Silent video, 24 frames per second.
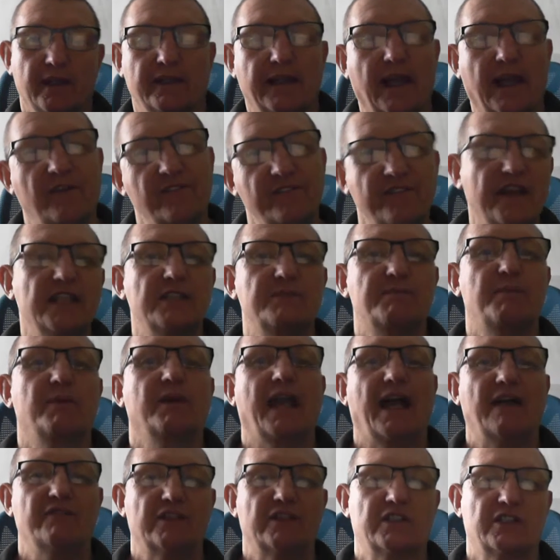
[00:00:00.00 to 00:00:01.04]
Now,
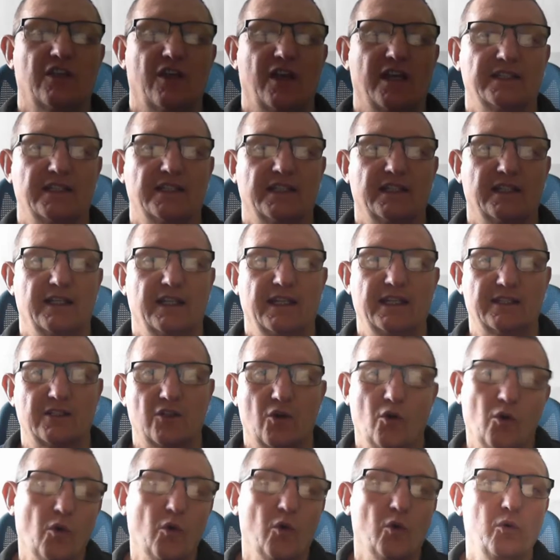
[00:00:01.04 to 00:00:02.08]
Facebook advertising is
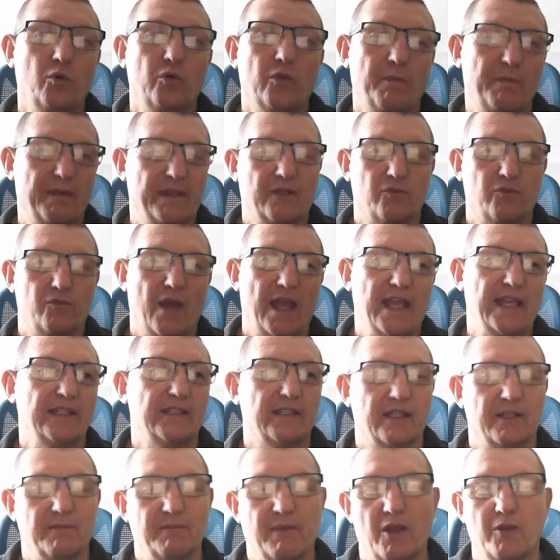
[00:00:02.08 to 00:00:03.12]
all the big rage
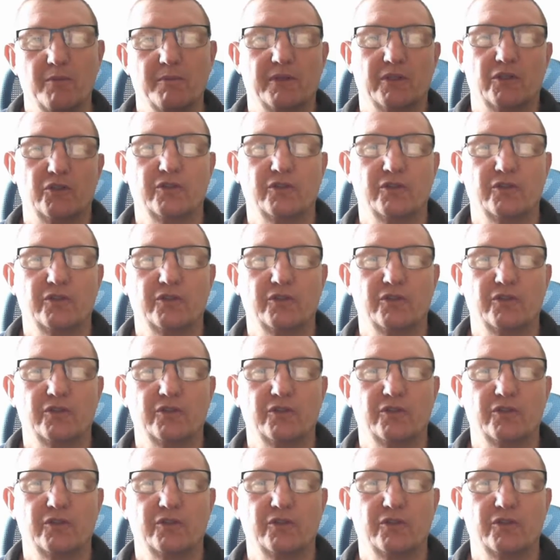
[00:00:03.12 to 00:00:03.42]
at the moment.